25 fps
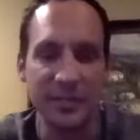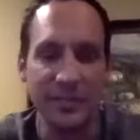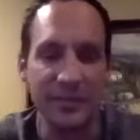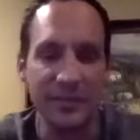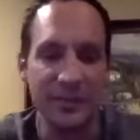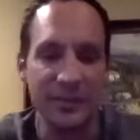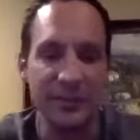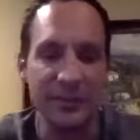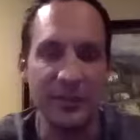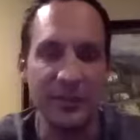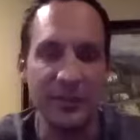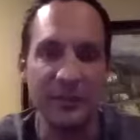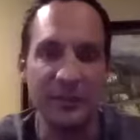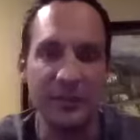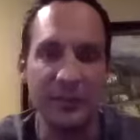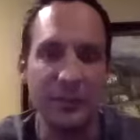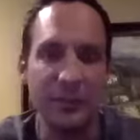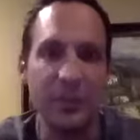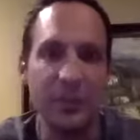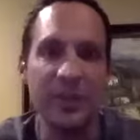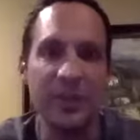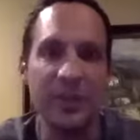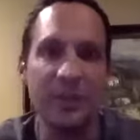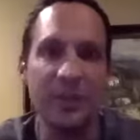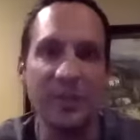is if
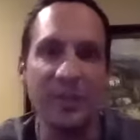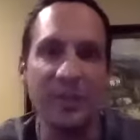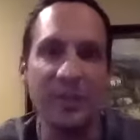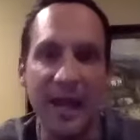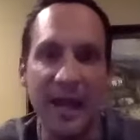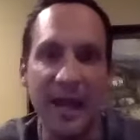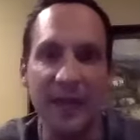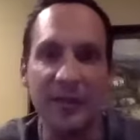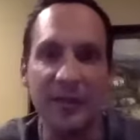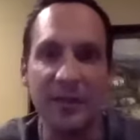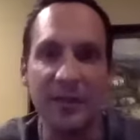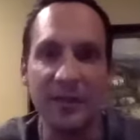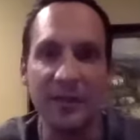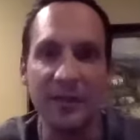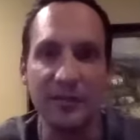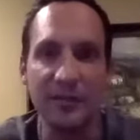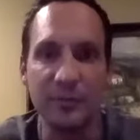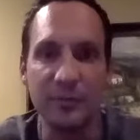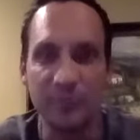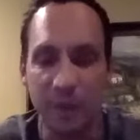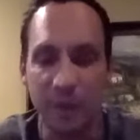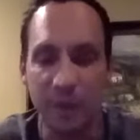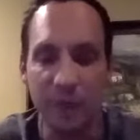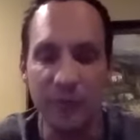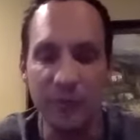you're on a path of
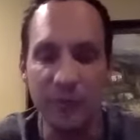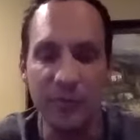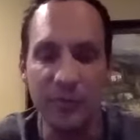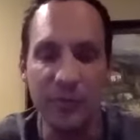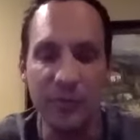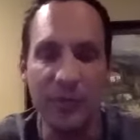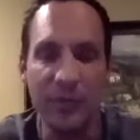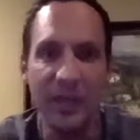growth